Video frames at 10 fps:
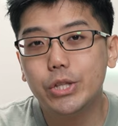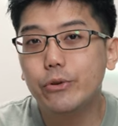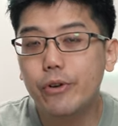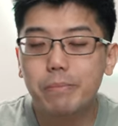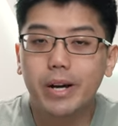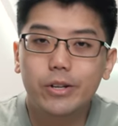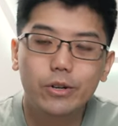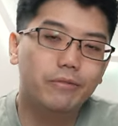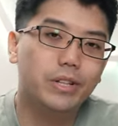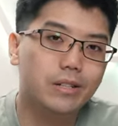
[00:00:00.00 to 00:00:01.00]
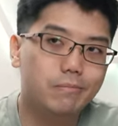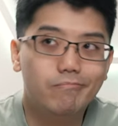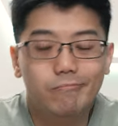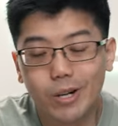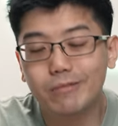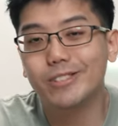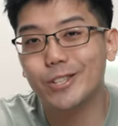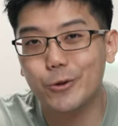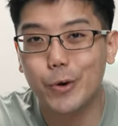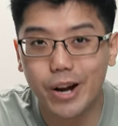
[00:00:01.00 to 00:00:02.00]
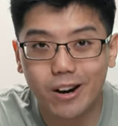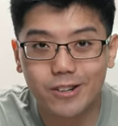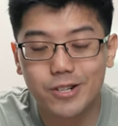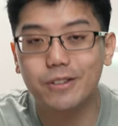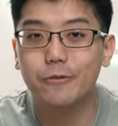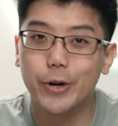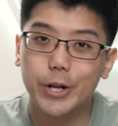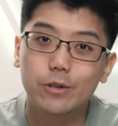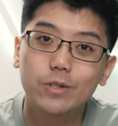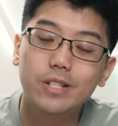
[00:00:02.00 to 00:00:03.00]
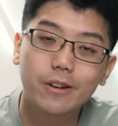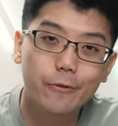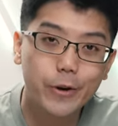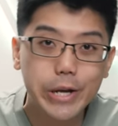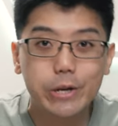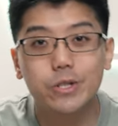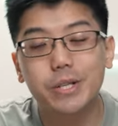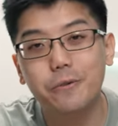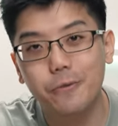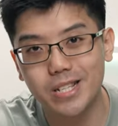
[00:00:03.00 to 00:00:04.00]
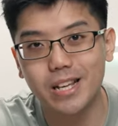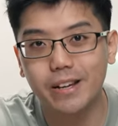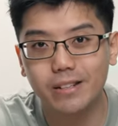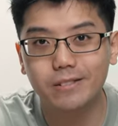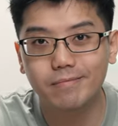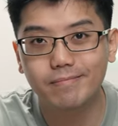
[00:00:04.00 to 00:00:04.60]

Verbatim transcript: to remind you of the, well, the three Rs, reduce, reuse, recycle.